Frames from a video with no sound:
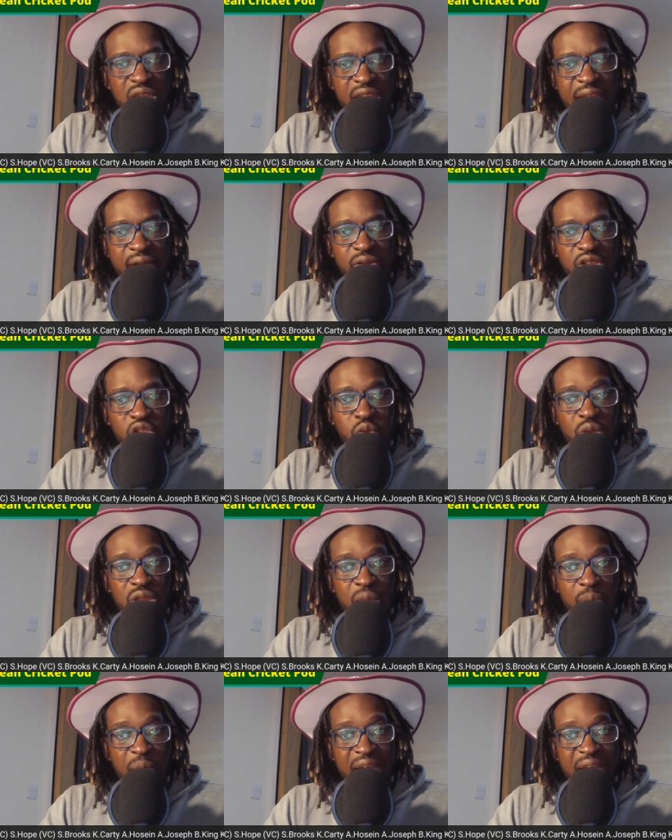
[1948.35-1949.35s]
then out of the
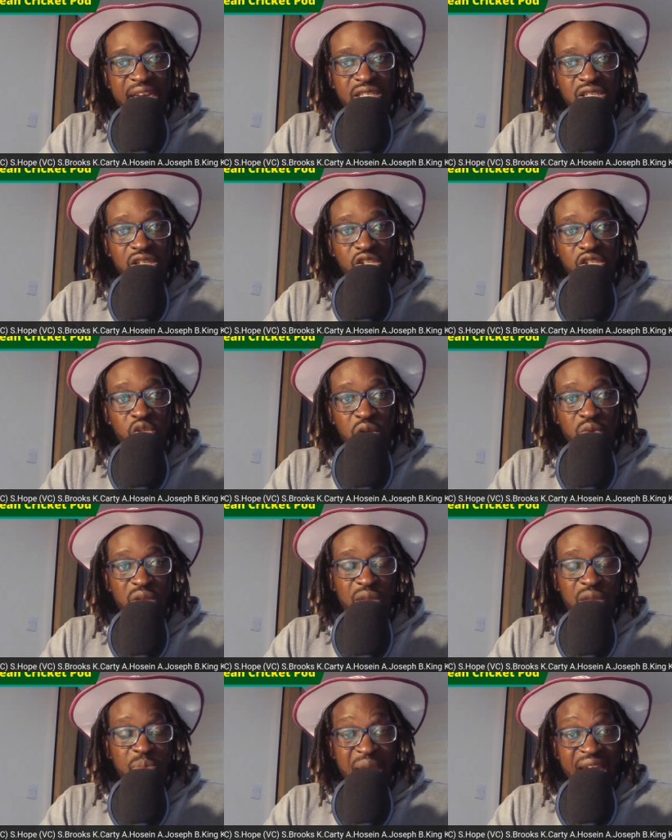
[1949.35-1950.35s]
squad, then back into the squad
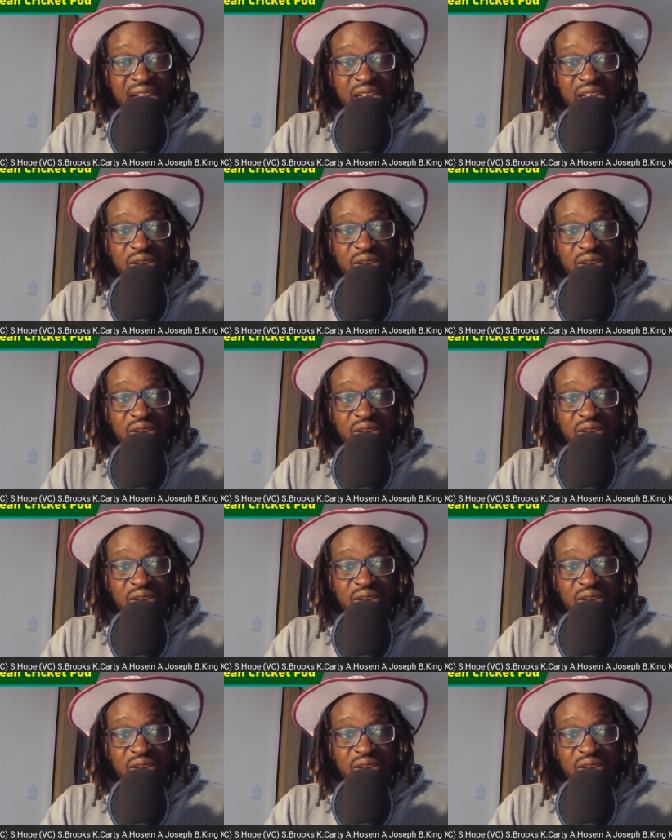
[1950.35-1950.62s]
when he barely